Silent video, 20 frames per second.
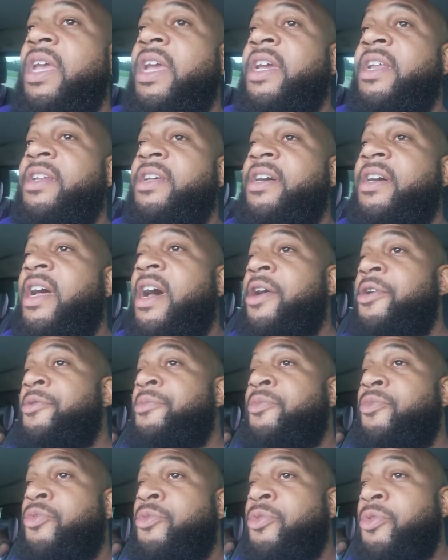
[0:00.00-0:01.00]
And uh, I
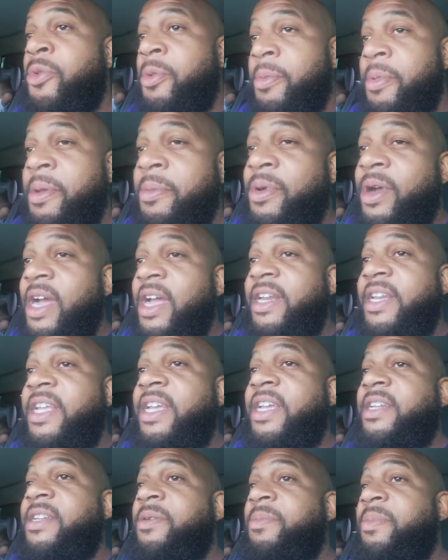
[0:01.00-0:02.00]
remember I
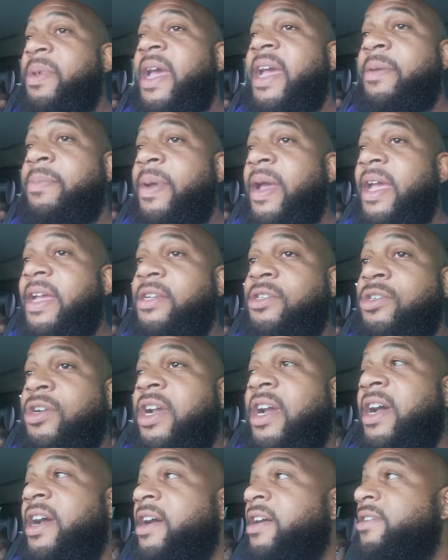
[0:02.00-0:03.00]
did the backpack
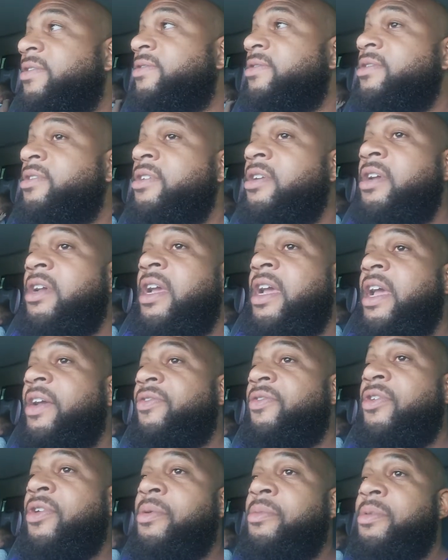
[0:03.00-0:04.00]
drive
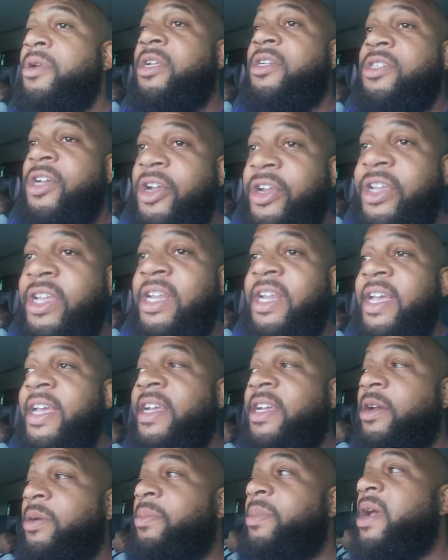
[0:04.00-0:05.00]
from the Turkey
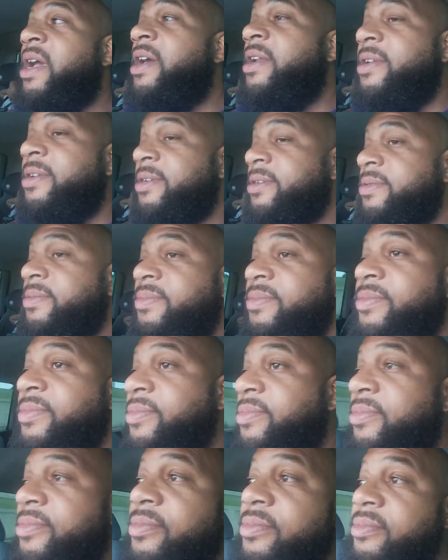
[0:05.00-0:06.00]
Leg Cabana,
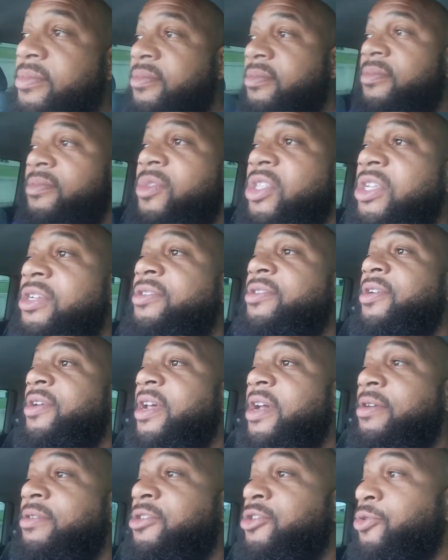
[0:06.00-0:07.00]
so
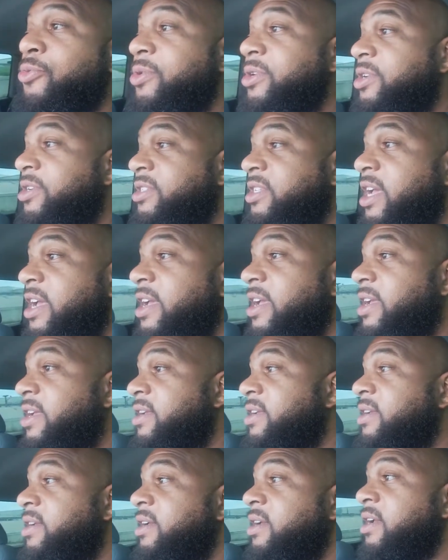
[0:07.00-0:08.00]
that was a real thing.
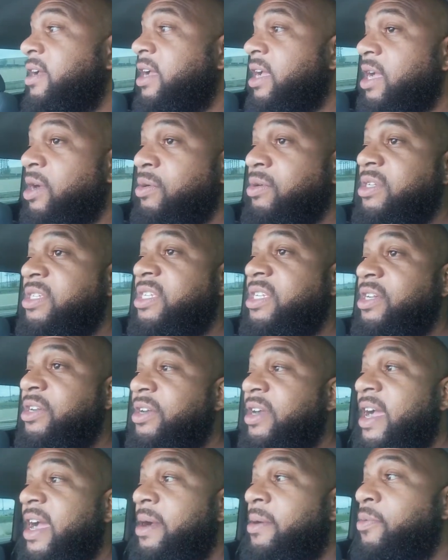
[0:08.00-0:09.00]
And we
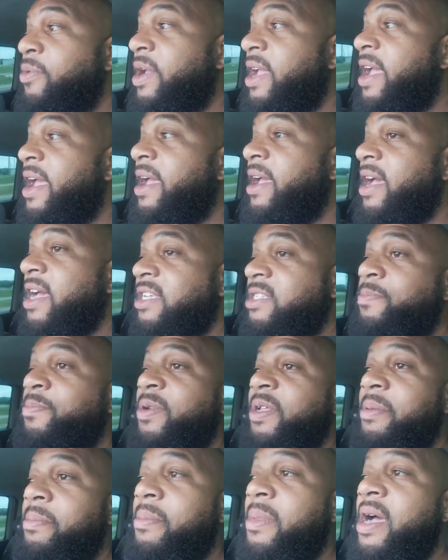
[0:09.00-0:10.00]
still got we had I
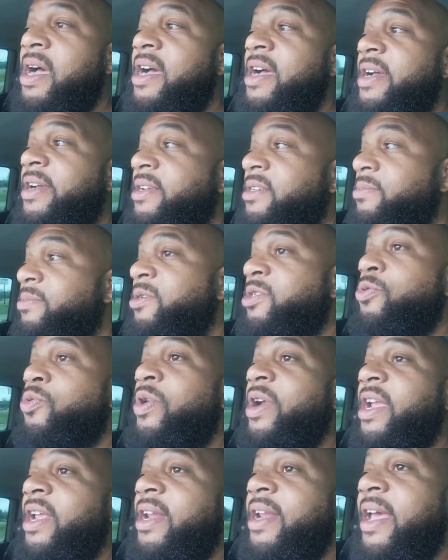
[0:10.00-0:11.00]
split mines
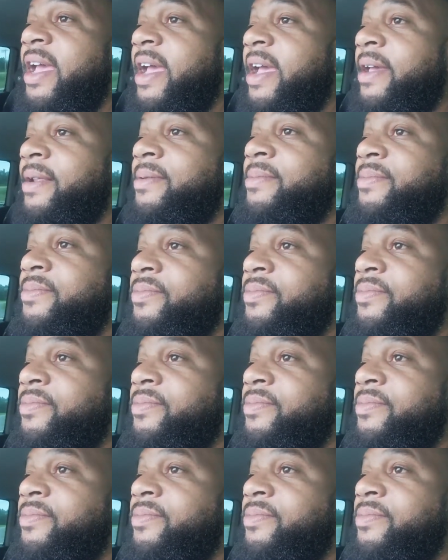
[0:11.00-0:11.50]
between that